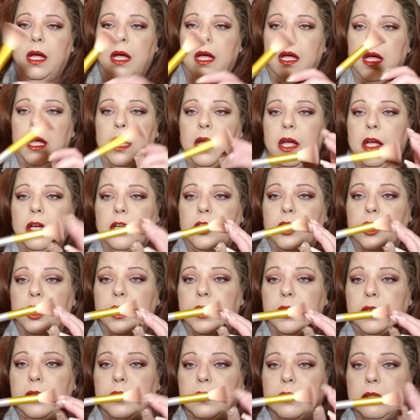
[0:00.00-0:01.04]
A
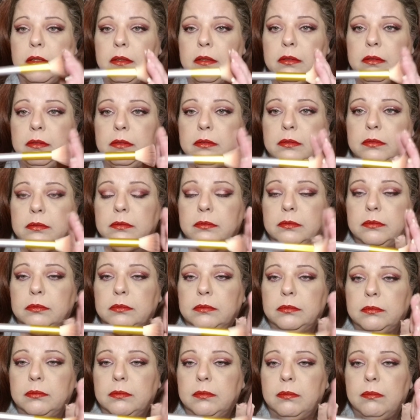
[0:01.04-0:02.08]
good
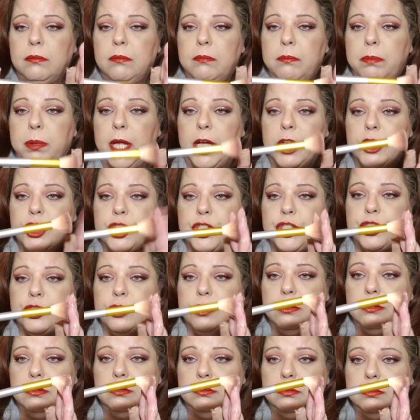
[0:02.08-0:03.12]
blush
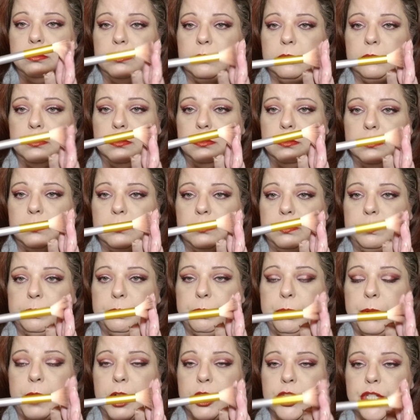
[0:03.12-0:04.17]

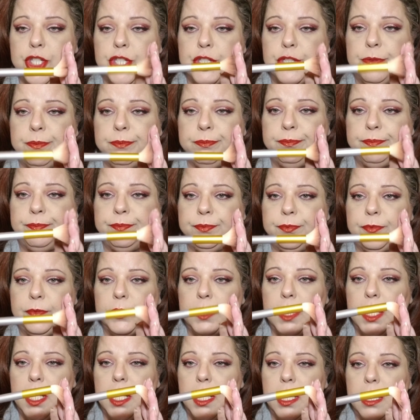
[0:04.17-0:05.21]
brush.
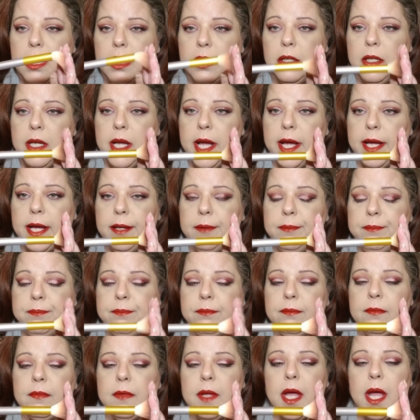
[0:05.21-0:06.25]
Okay.
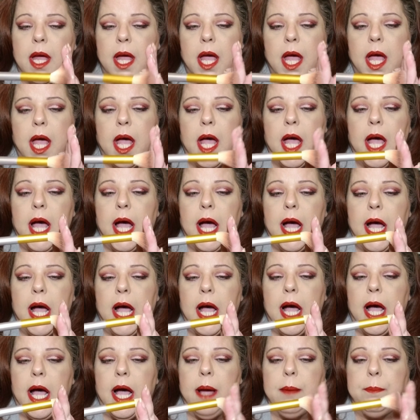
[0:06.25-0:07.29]

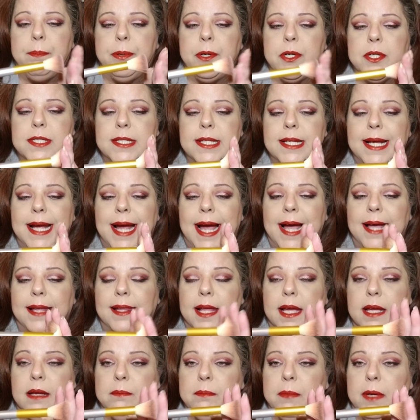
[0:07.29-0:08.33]
Personally, I
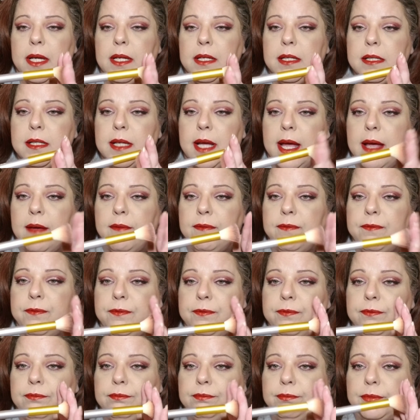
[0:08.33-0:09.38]
like mine to have
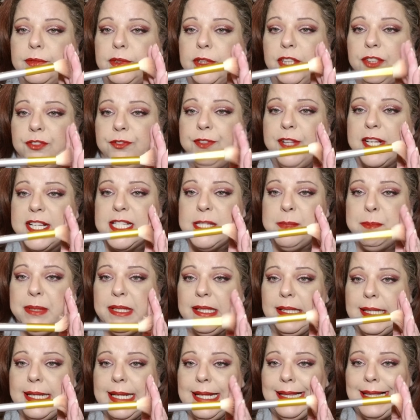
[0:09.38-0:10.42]
a little
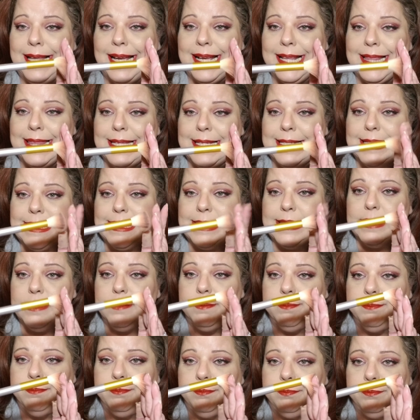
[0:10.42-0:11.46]
flexibility like this.
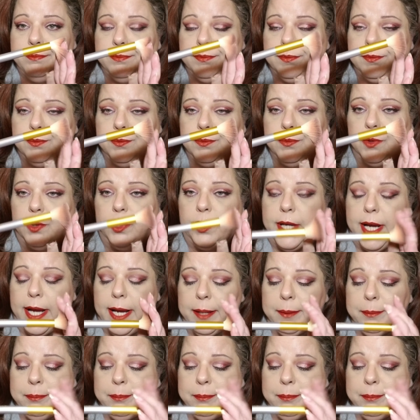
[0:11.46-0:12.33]
Okay.